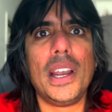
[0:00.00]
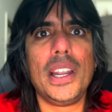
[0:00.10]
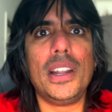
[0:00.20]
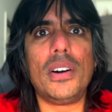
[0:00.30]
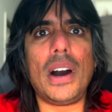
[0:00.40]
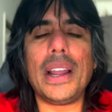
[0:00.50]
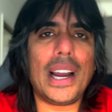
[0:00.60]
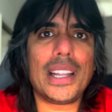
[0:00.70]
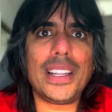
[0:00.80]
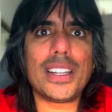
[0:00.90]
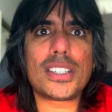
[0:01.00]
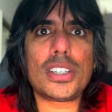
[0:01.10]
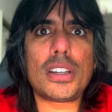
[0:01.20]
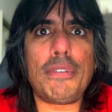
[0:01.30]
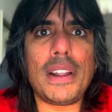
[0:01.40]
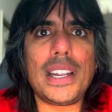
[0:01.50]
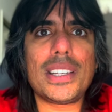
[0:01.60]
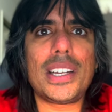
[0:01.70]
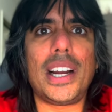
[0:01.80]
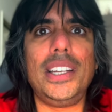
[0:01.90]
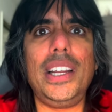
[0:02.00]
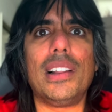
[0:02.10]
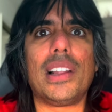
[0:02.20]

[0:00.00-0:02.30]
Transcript: I think that's just a fantastic idea.